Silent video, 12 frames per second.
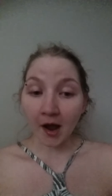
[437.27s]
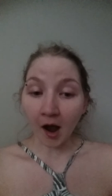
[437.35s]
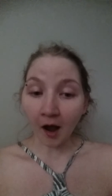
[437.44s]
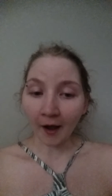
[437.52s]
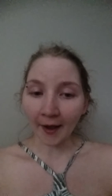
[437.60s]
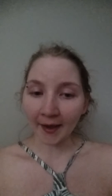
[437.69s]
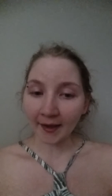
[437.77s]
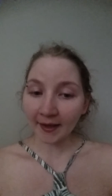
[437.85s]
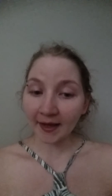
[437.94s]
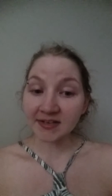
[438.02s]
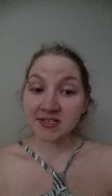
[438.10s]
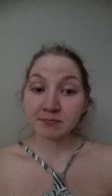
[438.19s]
I
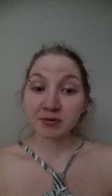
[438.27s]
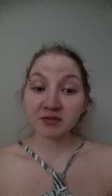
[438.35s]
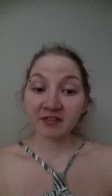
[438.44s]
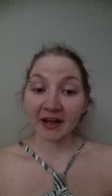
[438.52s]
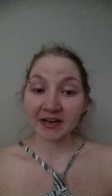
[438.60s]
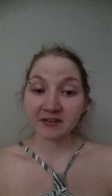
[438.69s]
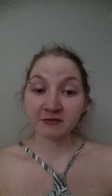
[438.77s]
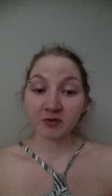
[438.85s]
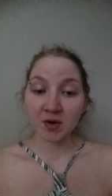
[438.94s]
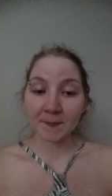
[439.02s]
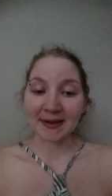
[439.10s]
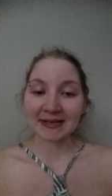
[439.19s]
had to provide
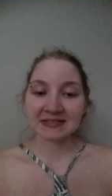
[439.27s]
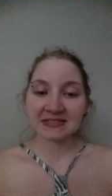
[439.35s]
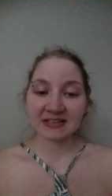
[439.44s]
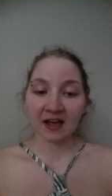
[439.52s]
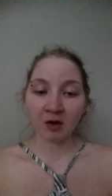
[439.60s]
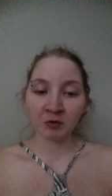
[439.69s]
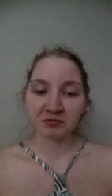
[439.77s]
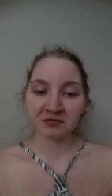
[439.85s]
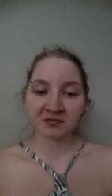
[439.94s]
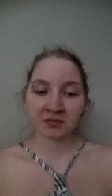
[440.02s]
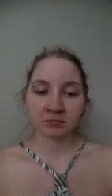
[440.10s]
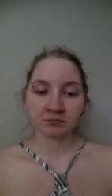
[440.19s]
for
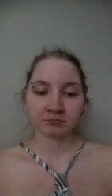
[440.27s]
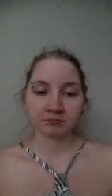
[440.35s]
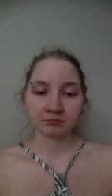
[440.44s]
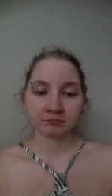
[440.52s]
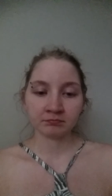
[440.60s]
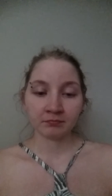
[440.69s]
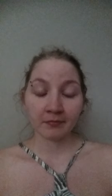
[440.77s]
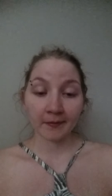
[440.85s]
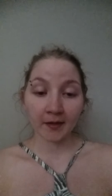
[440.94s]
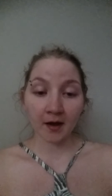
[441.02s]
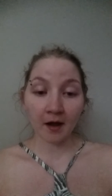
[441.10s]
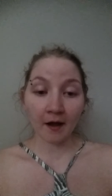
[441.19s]
myself.
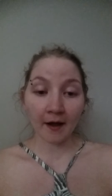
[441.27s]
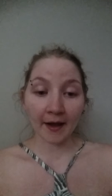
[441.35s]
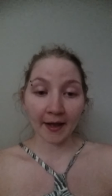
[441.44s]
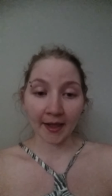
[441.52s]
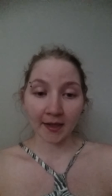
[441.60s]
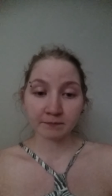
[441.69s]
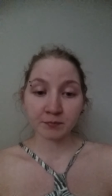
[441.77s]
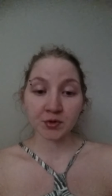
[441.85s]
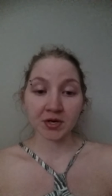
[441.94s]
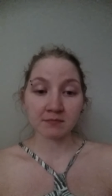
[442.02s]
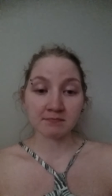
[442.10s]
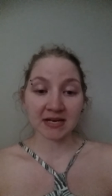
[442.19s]
I
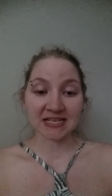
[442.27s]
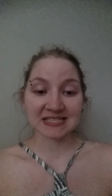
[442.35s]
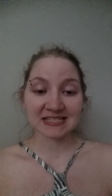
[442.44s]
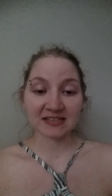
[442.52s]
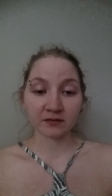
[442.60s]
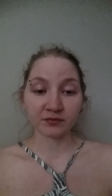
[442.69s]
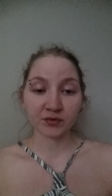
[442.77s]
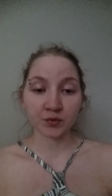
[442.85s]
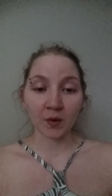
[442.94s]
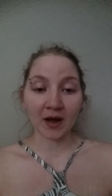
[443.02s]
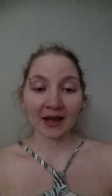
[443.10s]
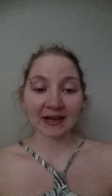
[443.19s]
put myself
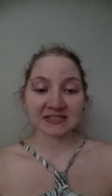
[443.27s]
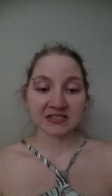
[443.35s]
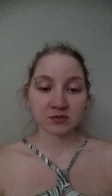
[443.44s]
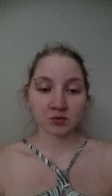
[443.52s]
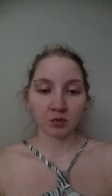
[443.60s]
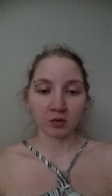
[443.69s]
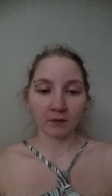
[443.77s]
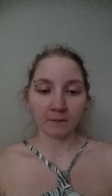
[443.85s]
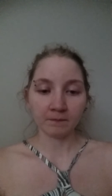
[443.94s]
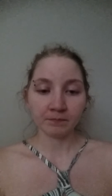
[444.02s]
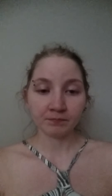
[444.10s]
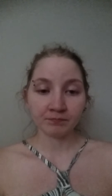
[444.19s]
through high school.
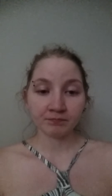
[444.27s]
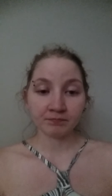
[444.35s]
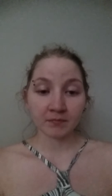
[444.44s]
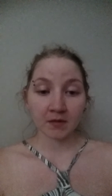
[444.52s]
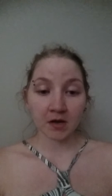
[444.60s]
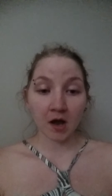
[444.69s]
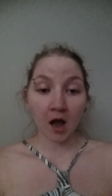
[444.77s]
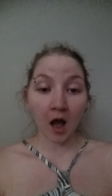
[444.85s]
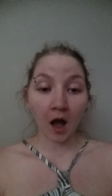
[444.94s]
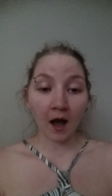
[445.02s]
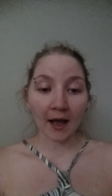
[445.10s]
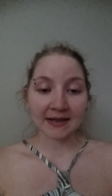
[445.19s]

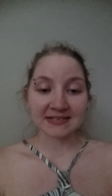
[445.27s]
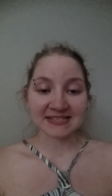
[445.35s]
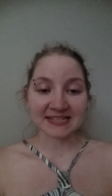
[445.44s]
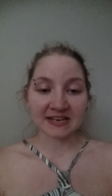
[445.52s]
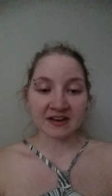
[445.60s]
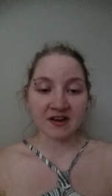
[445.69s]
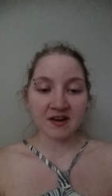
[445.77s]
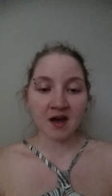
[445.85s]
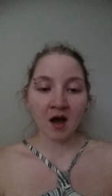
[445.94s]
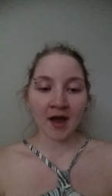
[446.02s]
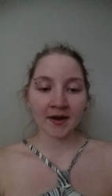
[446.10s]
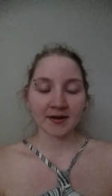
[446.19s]
I did
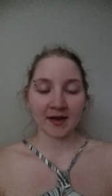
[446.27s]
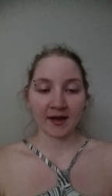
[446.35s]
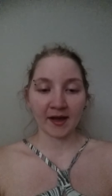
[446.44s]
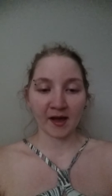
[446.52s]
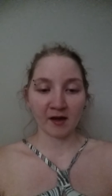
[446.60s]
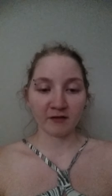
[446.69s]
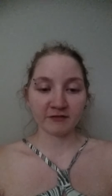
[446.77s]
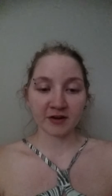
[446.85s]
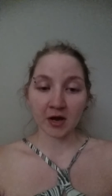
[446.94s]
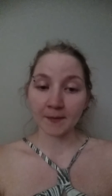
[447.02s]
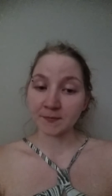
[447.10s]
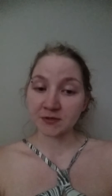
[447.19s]
not have
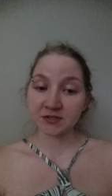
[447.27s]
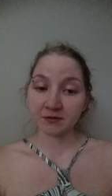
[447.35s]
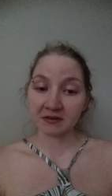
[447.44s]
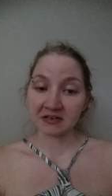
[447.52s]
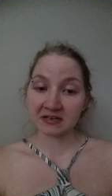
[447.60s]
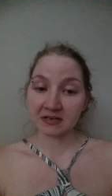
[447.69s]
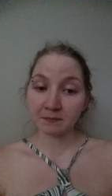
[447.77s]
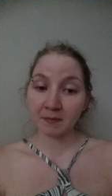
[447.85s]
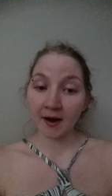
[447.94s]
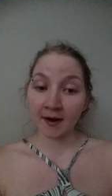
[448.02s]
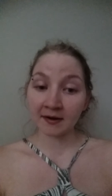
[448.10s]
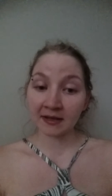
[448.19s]
an opportunity to
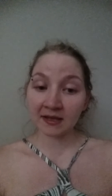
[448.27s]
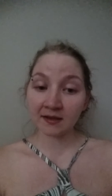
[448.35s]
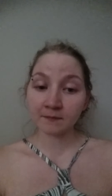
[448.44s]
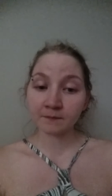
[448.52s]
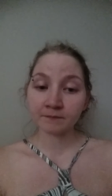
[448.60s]
party